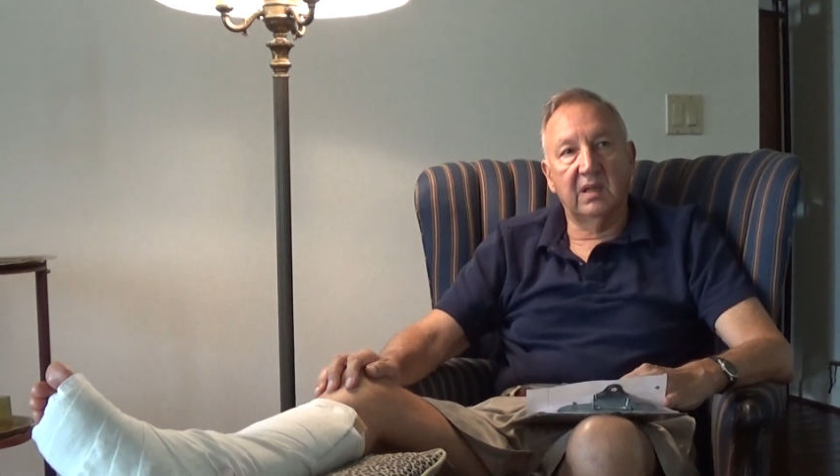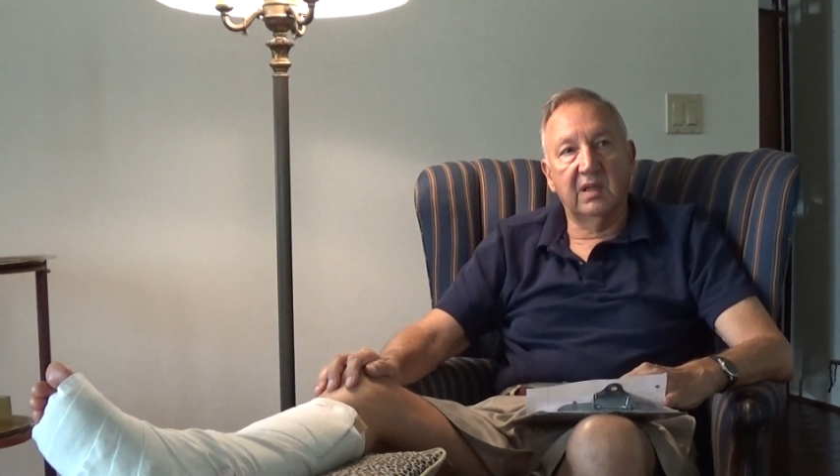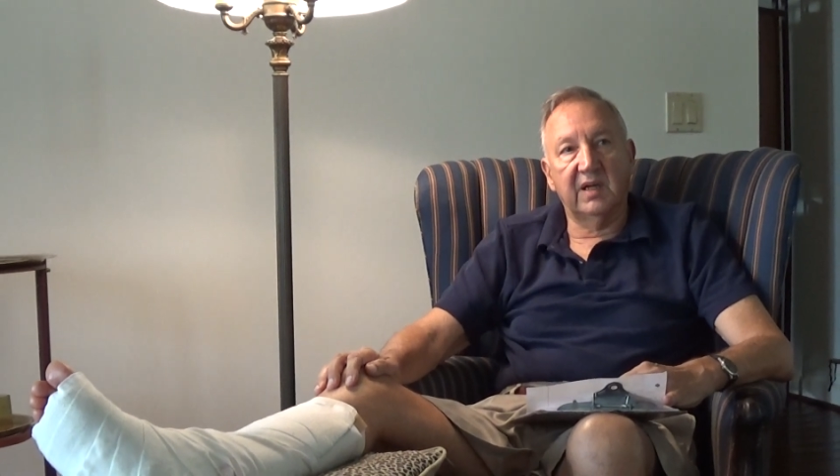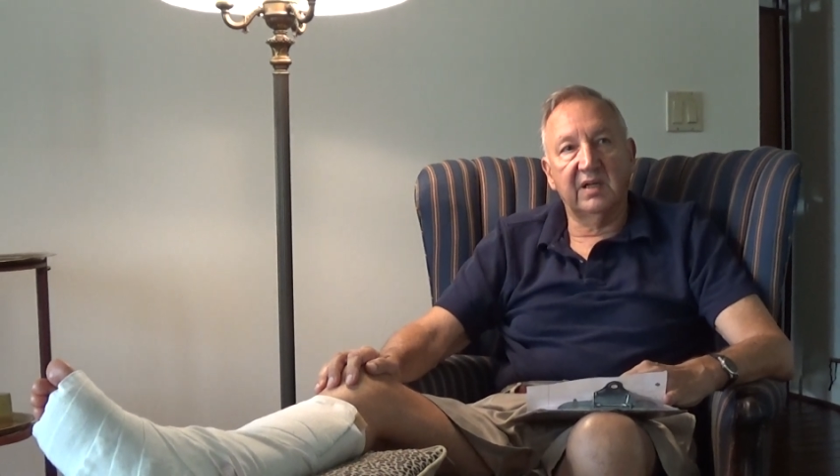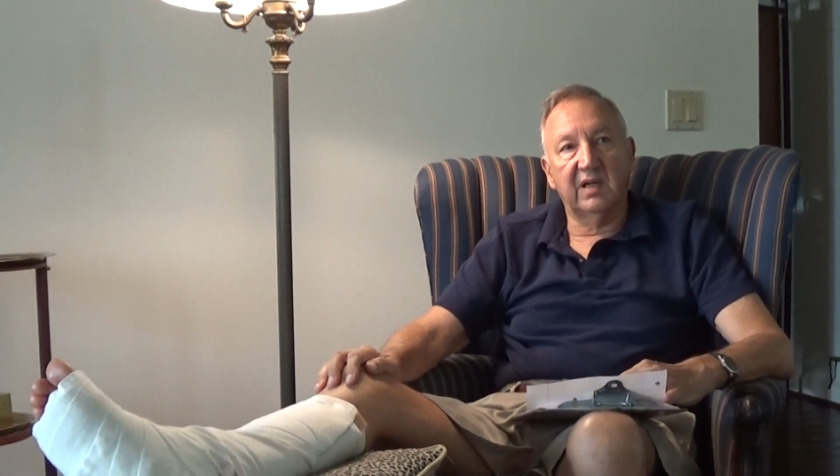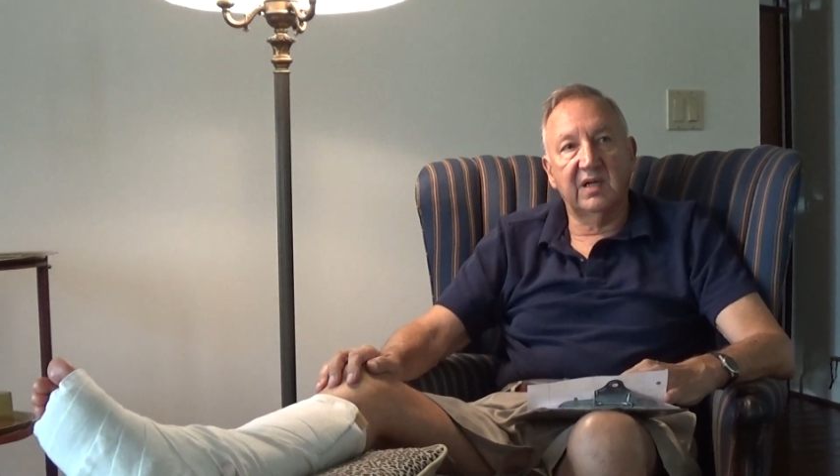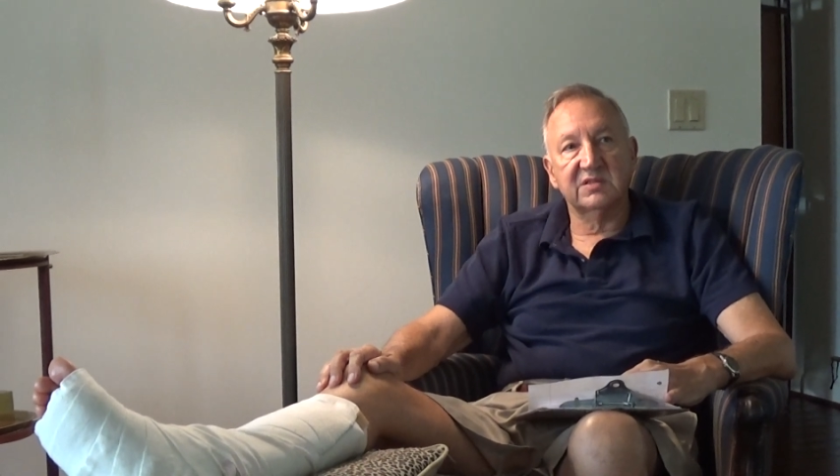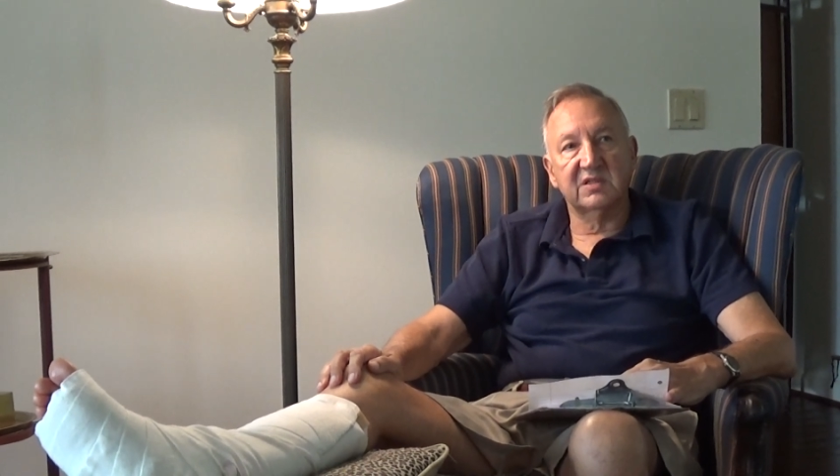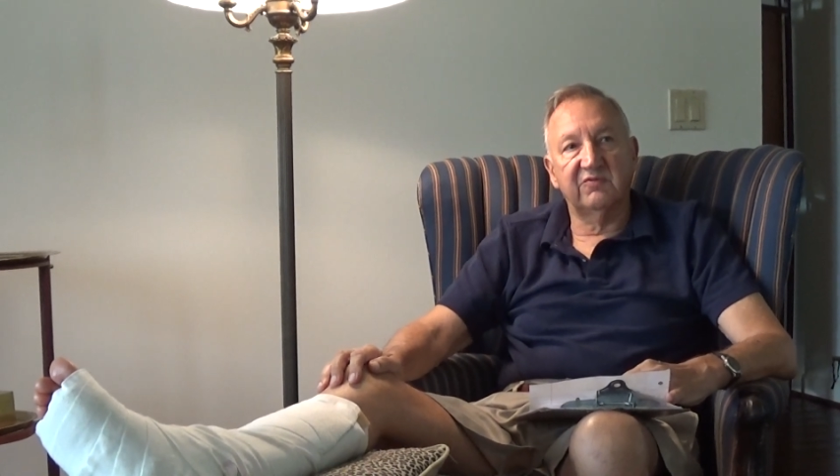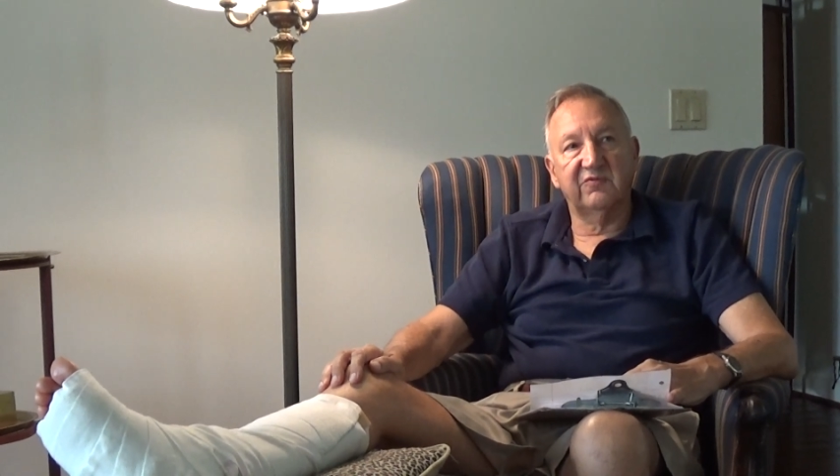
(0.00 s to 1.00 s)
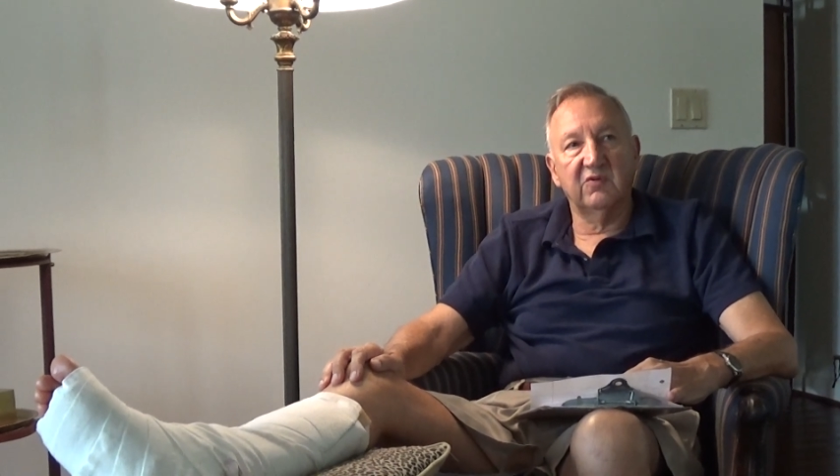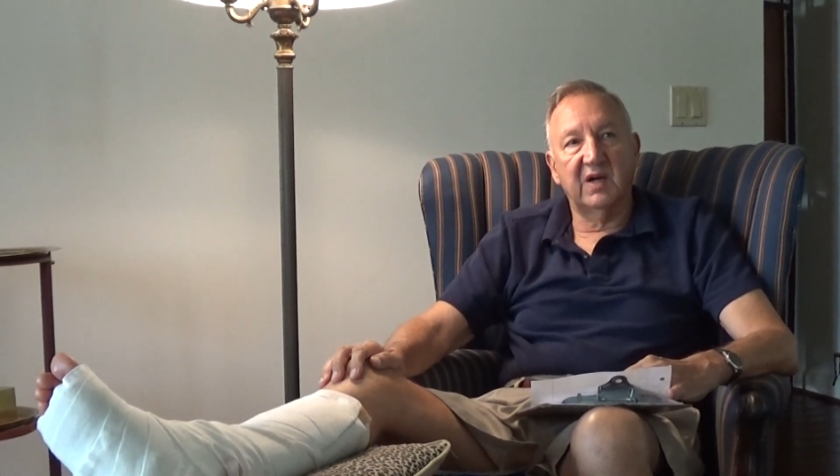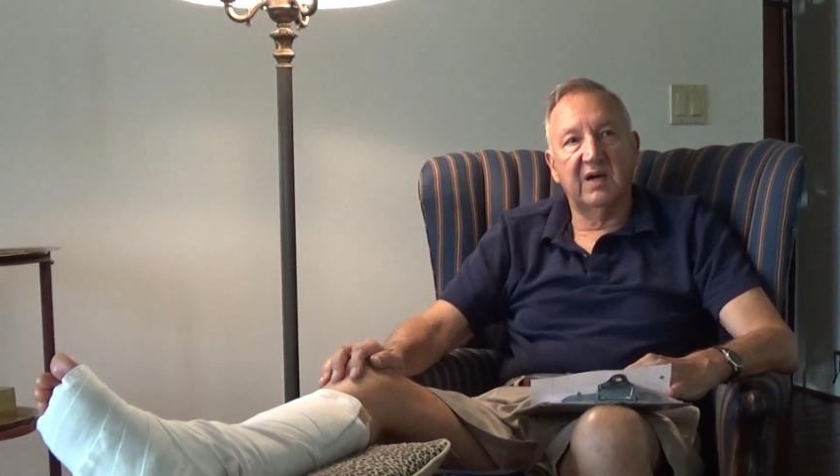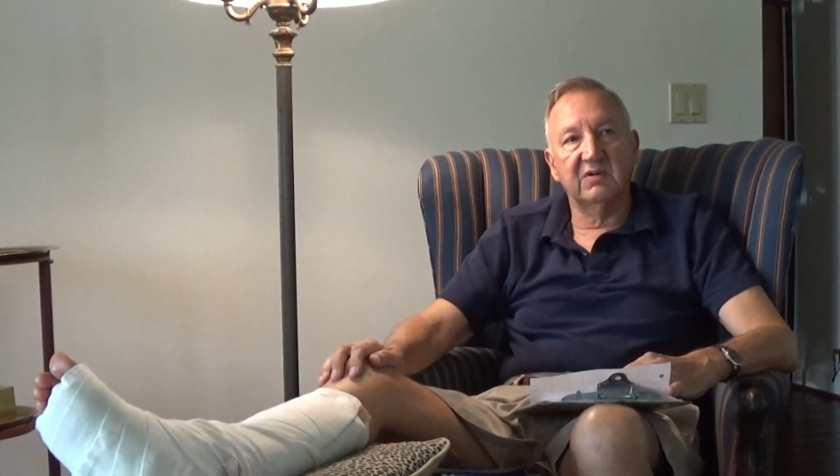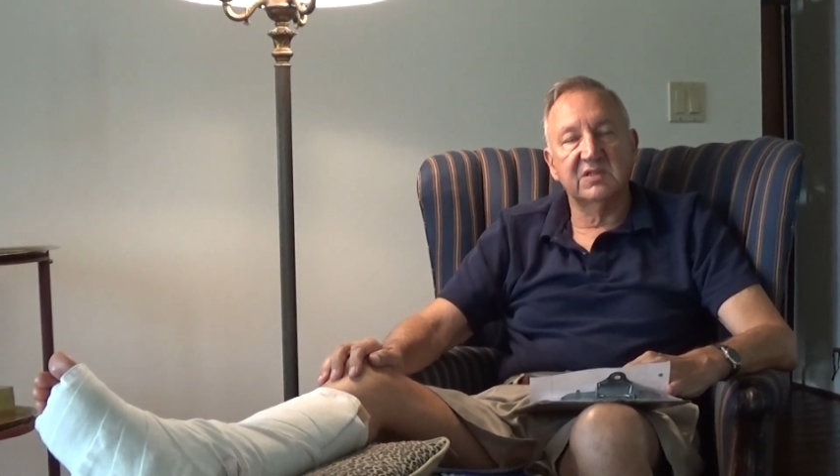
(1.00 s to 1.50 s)
that lasted 4
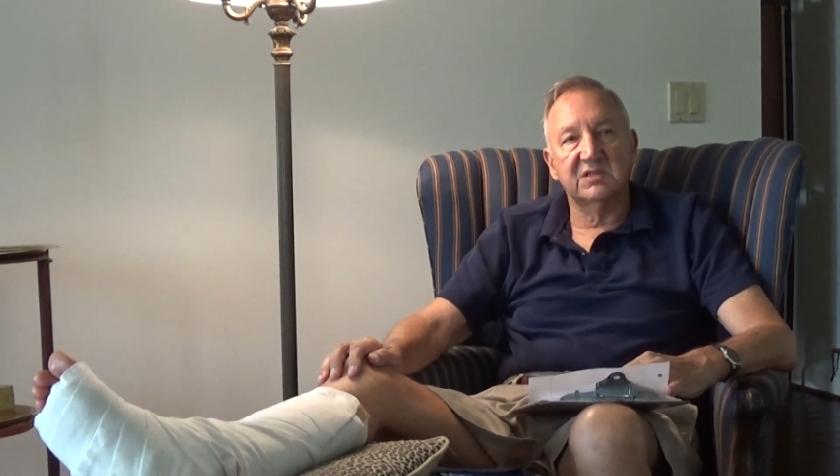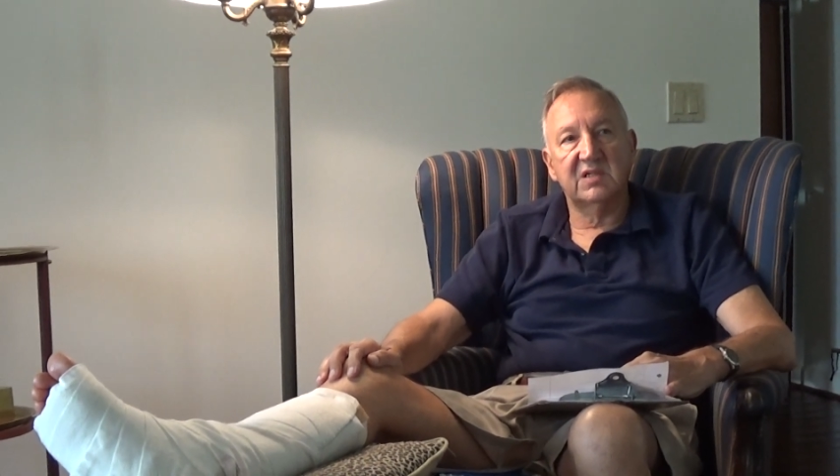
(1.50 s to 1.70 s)
hours,